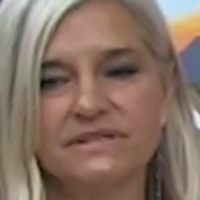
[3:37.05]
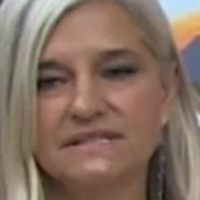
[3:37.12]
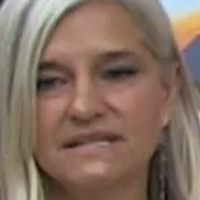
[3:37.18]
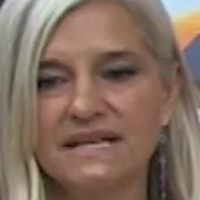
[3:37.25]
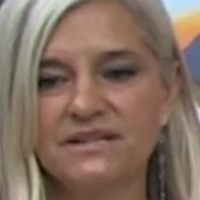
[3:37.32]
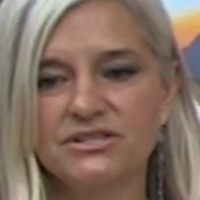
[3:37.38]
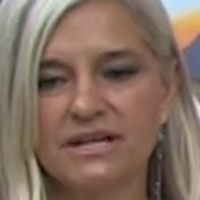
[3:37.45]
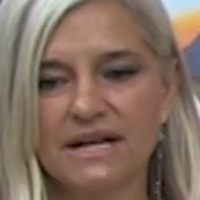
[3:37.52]
was
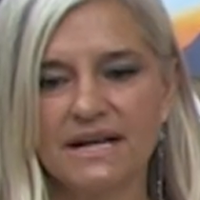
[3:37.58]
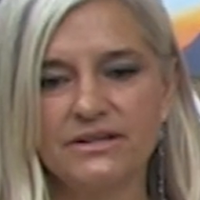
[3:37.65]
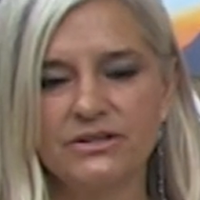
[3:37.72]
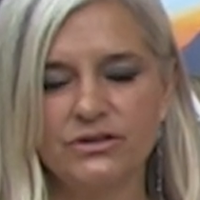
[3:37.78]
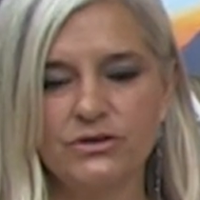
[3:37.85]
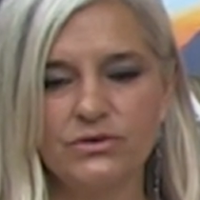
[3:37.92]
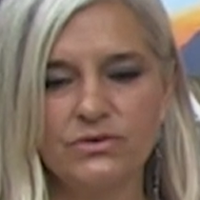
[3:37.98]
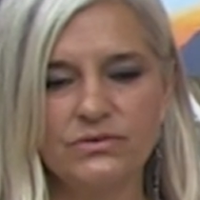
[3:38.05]
teaching, I
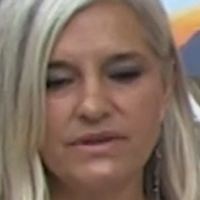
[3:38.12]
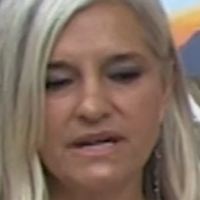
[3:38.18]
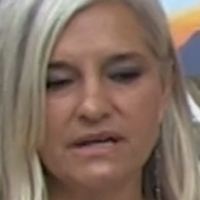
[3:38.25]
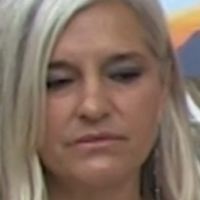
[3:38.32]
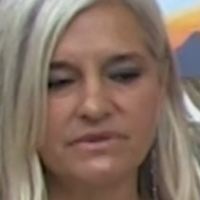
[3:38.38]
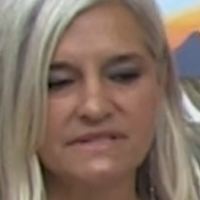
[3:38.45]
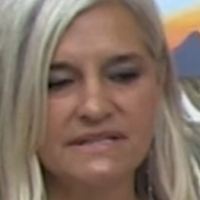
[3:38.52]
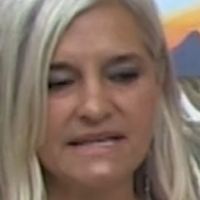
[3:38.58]
knew that
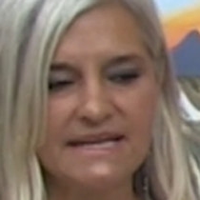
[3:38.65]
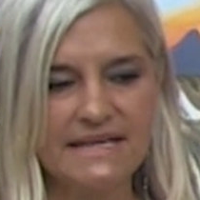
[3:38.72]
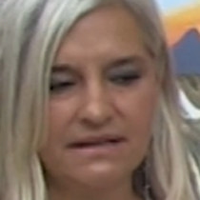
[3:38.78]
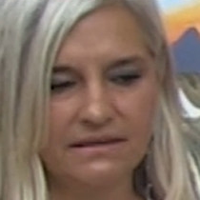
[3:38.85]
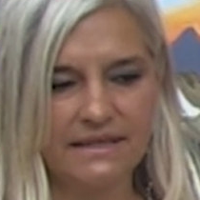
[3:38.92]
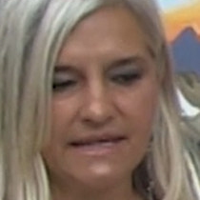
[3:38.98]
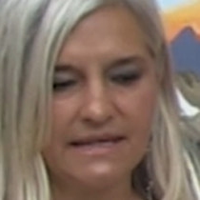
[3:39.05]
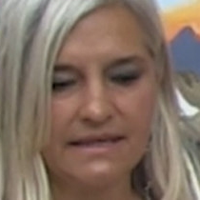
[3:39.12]
it was
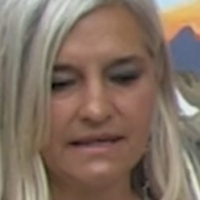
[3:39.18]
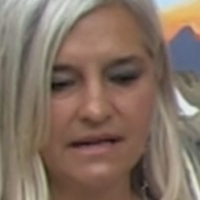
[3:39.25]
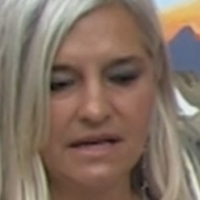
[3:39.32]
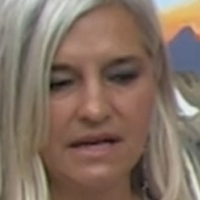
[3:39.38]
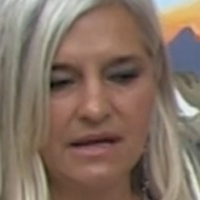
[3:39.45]
healing,